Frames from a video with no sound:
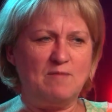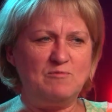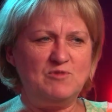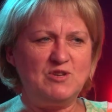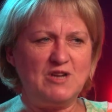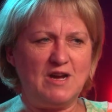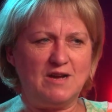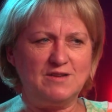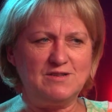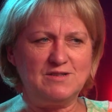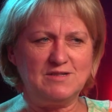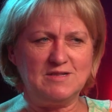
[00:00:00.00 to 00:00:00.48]

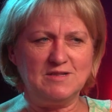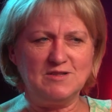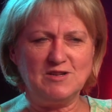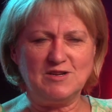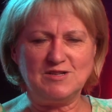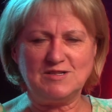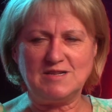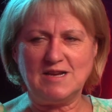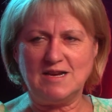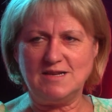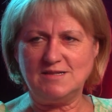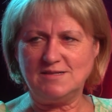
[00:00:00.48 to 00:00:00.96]
charges in
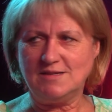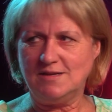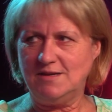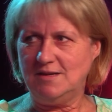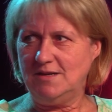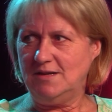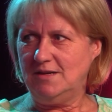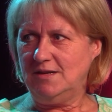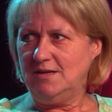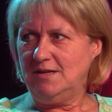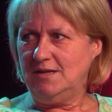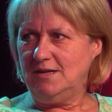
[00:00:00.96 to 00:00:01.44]
those days.
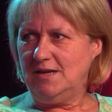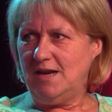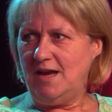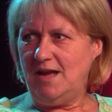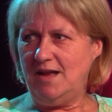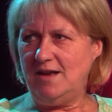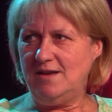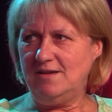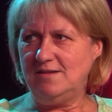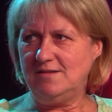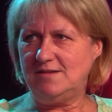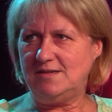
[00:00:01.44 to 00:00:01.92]

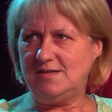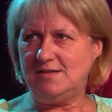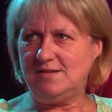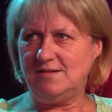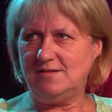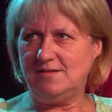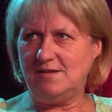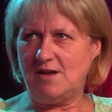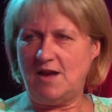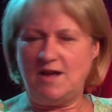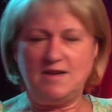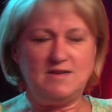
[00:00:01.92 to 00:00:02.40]
And
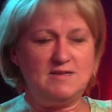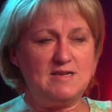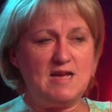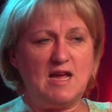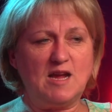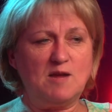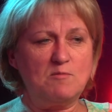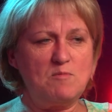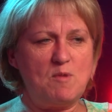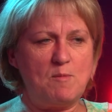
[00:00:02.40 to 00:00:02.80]
I hadn't taken my